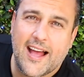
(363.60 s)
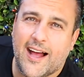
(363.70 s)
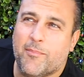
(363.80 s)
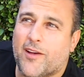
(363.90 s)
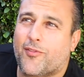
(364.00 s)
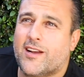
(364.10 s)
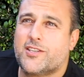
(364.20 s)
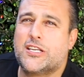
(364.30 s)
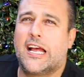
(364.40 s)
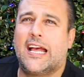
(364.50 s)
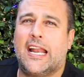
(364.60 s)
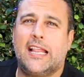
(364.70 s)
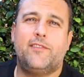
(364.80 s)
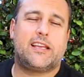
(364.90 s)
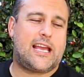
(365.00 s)
I'm not French, and
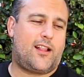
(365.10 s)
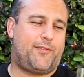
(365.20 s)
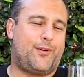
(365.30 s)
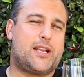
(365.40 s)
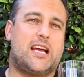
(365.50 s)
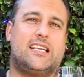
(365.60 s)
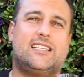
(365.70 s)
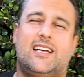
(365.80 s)
I live in California.